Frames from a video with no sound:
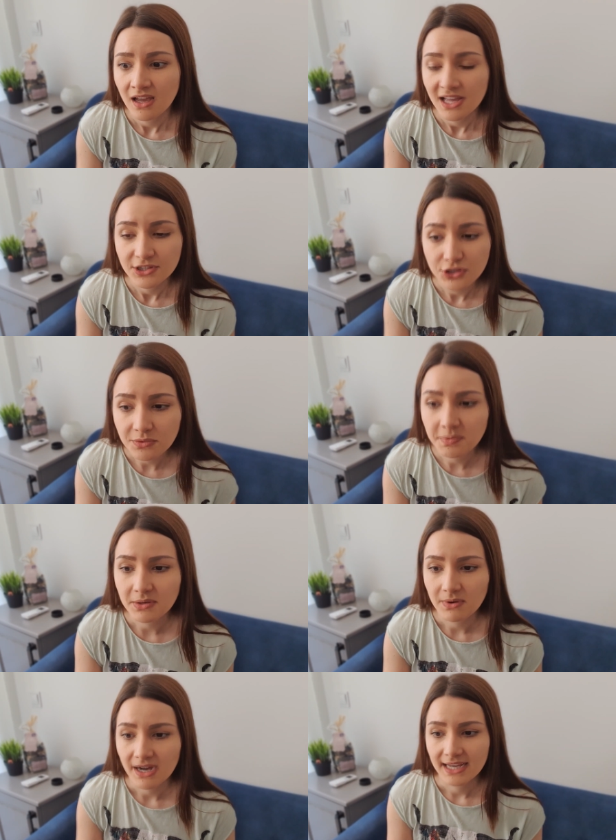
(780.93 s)

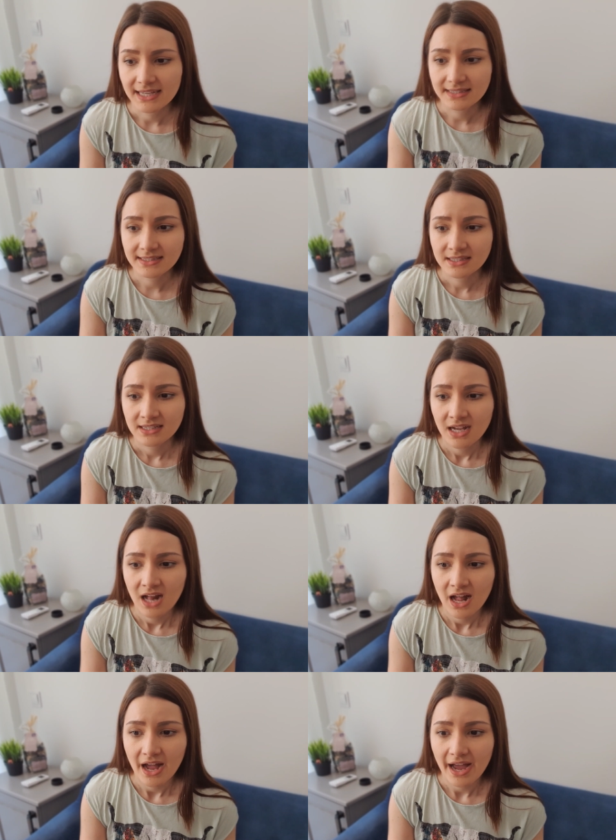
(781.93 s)
newbie-wise,
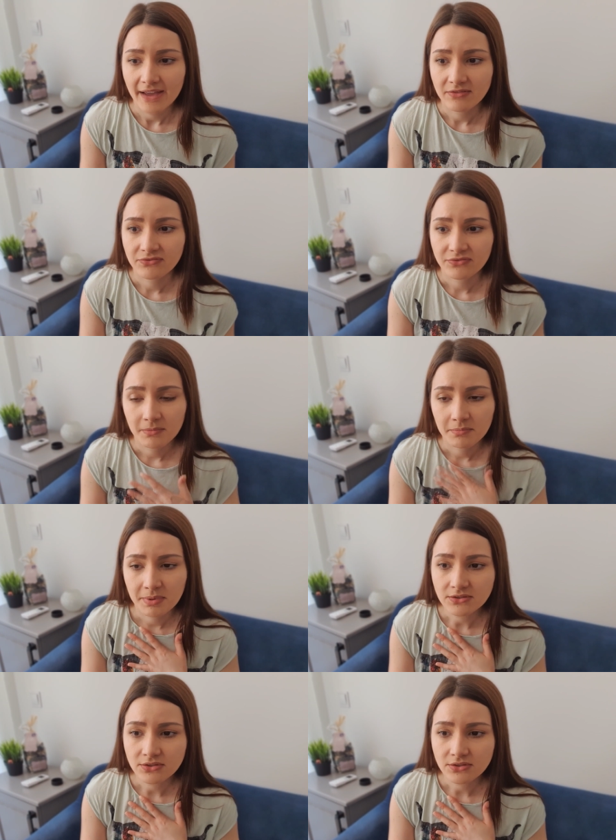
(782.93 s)
I've been through